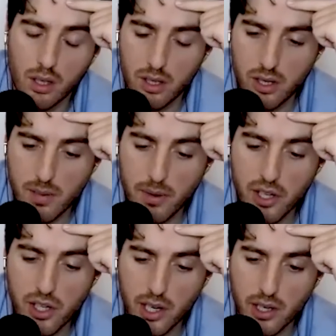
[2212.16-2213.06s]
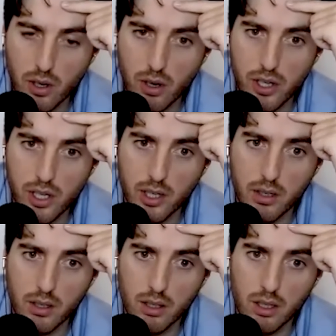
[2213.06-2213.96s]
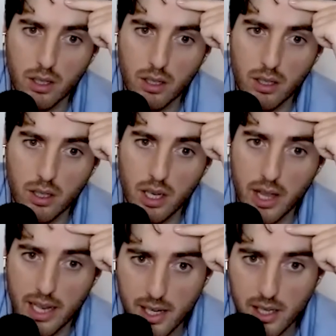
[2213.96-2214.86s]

Is it similar to Scientology in that sense?